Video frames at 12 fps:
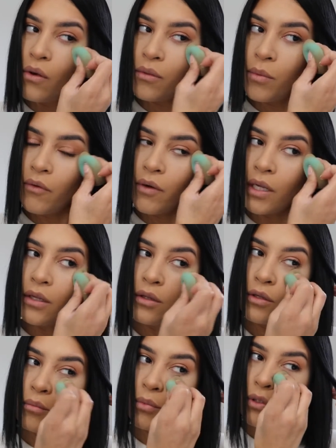with my
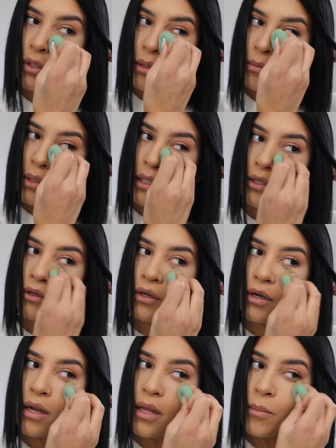regular beauty
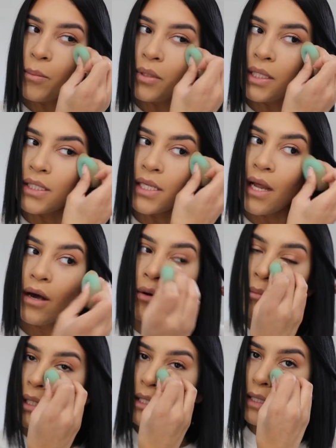blender and blend it
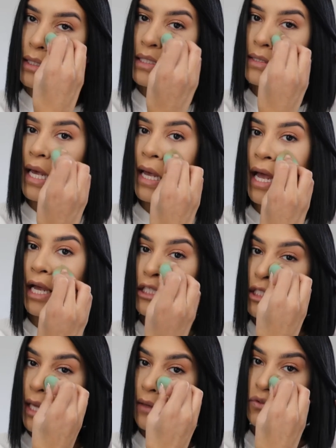out, because I
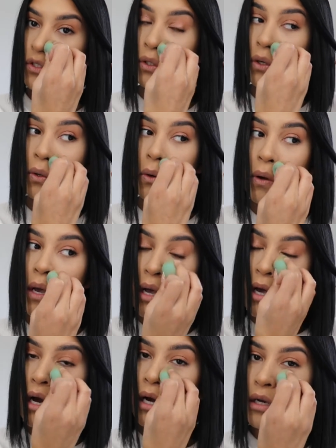actually have to go
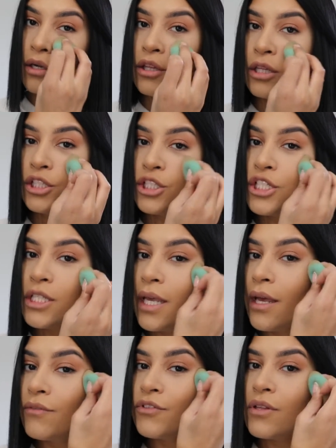on a lunch
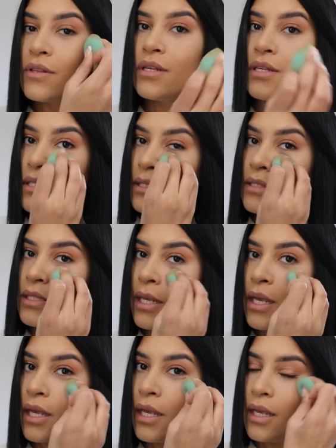date after this,
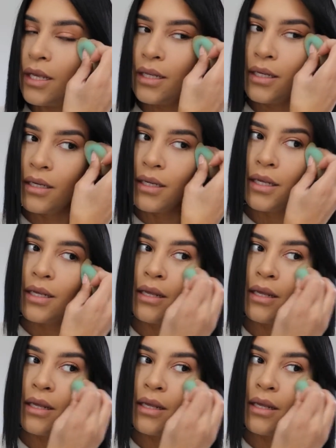and